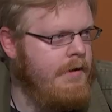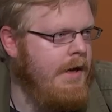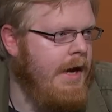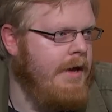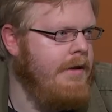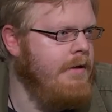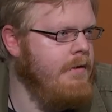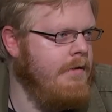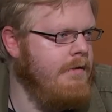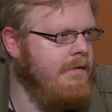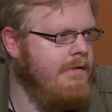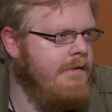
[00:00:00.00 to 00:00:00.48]
Yeah,
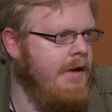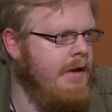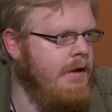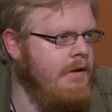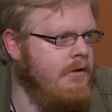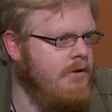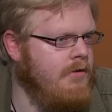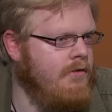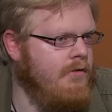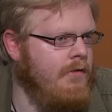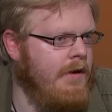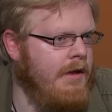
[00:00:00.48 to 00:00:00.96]
and instead
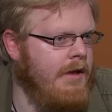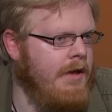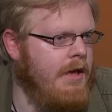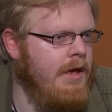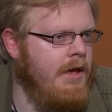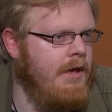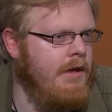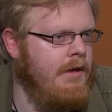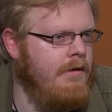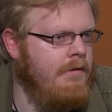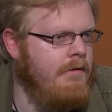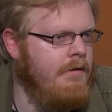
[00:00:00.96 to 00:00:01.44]
it just felt like
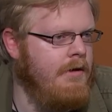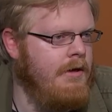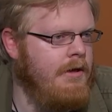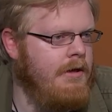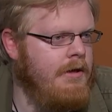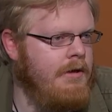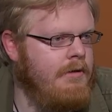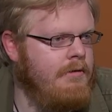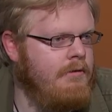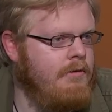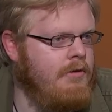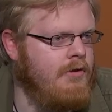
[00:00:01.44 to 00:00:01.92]
he
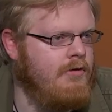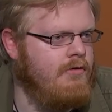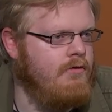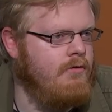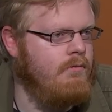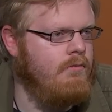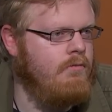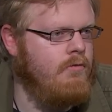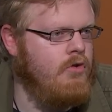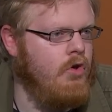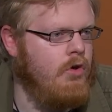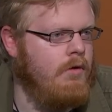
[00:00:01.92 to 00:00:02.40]

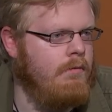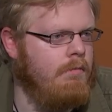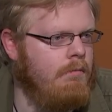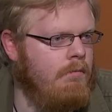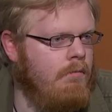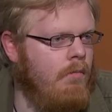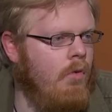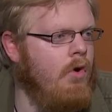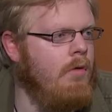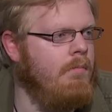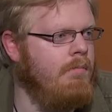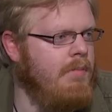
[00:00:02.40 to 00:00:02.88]
just took
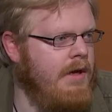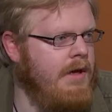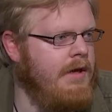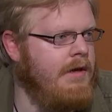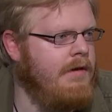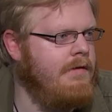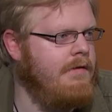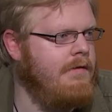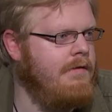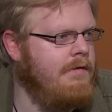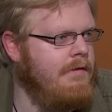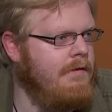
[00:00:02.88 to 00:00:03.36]
more
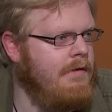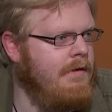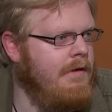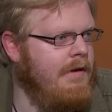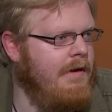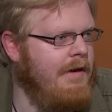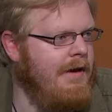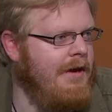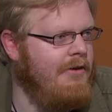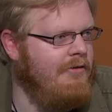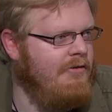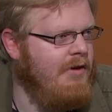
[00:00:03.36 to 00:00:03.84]
blinks
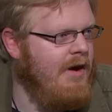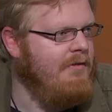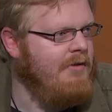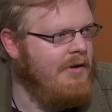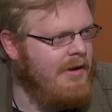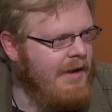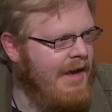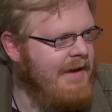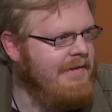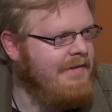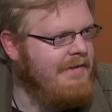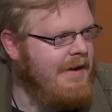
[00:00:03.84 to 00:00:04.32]
and
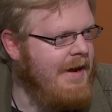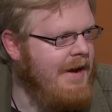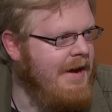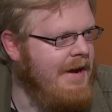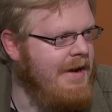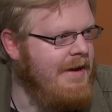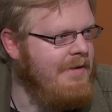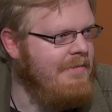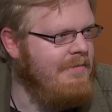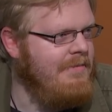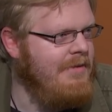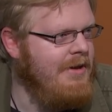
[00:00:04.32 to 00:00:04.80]
traveled less
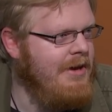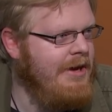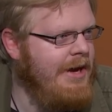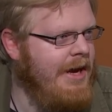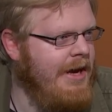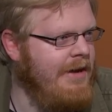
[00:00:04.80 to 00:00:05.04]
time.